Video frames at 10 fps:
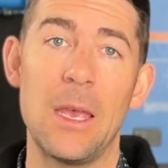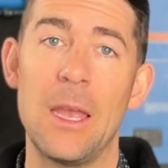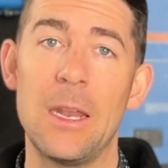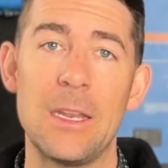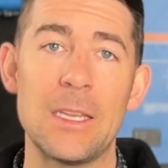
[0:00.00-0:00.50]

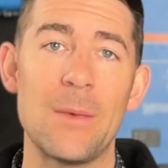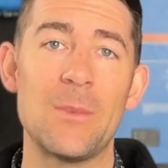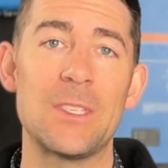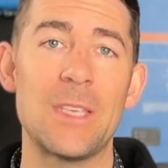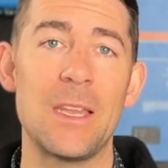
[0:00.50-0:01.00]
at any time
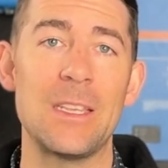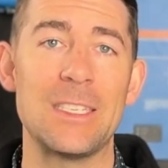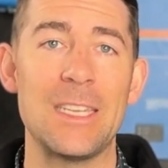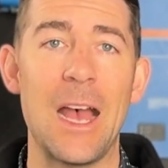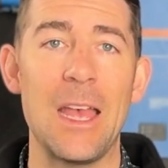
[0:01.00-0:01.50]
the sun
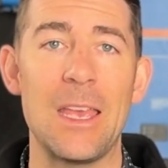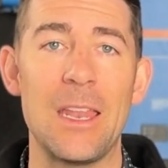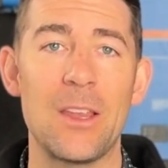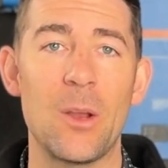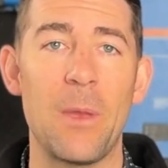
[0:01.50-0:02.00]
is not
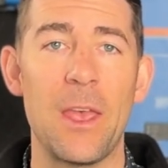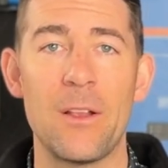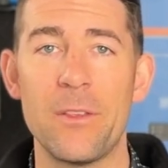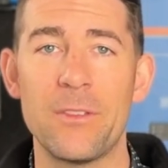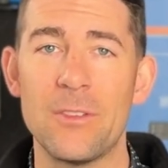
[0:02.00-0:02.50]
hitting your
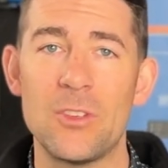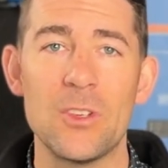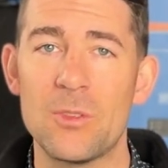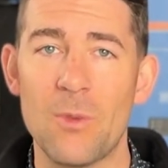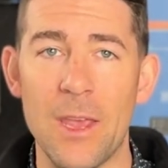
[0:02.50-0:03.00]
panels
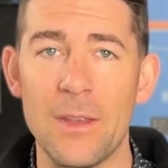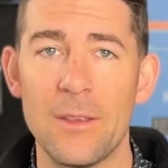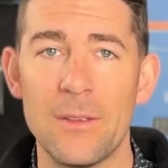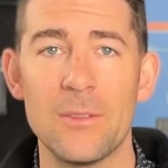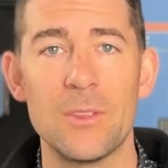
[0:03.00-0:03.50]
just right.
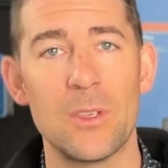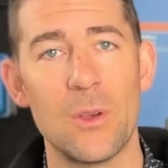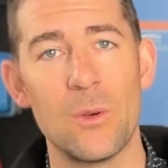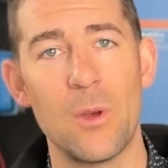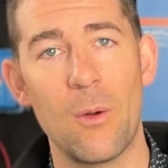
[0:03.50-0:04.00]

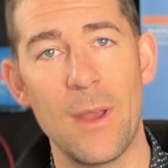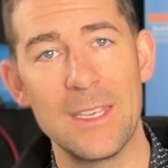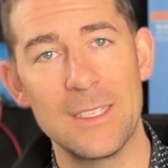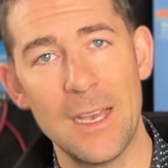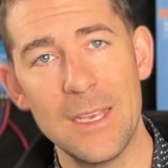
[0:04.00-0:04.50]
So array
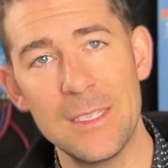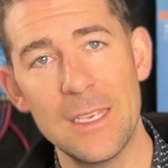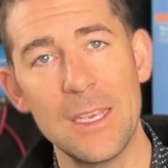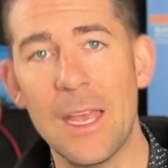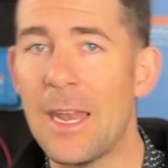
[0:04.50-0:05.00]

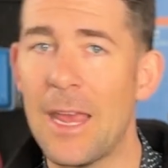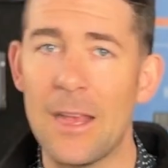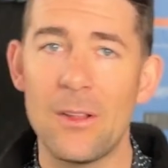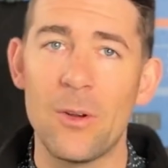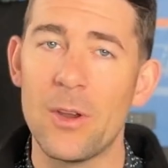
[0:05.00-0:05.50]
sizing and
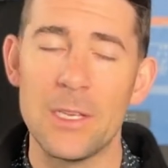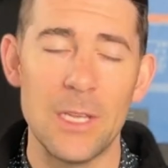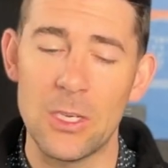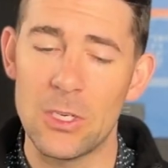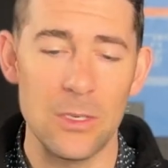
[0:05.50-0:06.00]
angle
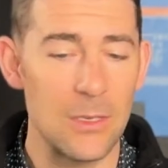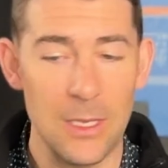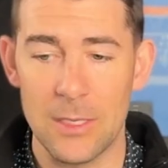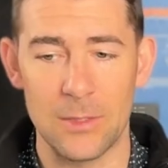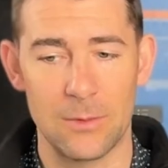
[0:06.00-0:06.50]
orientation
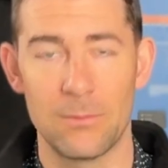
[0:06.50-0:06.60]
is